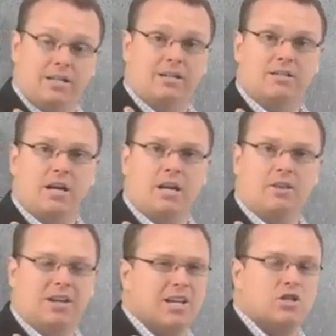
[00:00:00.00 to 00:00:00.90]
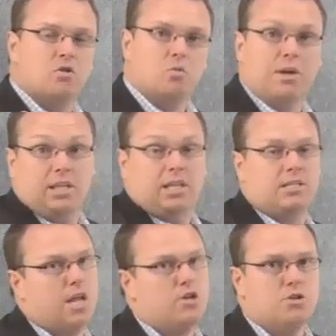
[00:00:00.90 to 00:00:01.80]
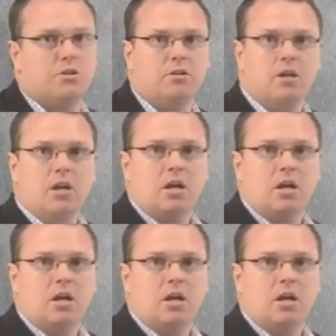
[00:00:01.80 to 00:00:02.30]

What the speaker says: an antenna that isn't really intentional.